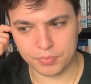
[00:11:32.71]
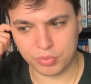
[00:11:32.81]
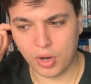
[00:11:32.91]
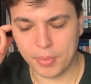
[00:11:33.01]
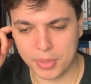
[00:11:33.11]

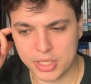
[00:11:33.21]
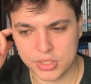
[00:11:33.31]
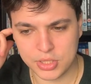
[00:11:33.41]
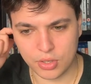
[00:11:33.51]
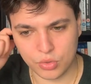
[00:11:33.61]
Prime
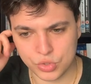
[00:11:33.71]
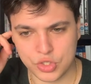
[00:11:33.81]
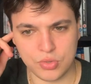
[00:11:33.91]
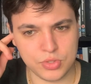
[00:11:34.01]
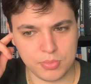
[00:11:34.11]
Minister or
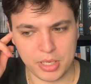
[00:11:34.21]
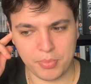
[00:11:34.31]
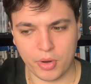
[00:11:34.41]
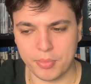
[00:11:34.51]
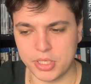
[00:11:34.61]
soon-to-be
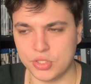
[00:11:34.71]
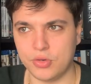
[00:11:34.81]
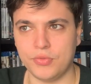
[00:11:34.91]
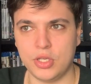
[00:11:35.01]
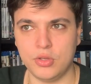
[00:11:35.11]
Prime Minister
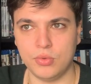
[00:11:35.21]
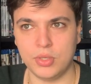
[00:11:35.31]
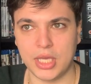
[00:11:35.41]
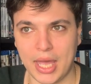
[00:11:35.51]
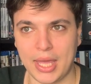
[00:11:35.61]
of the
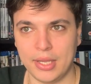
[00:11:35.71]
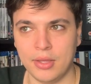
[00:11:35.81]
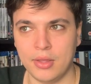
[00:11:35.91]
UK